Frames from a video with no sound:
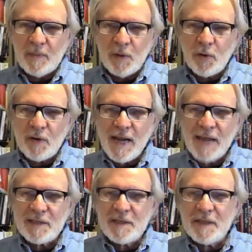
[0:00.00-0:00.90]
your
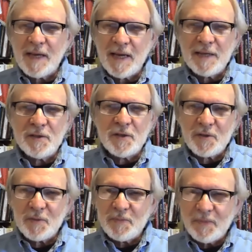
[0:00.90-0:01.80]
nasty
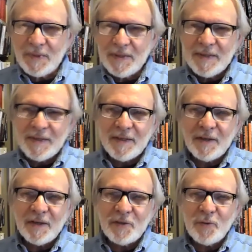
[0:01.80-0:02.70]
ageism
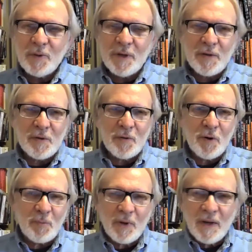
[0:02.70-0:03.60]
uh, to another group.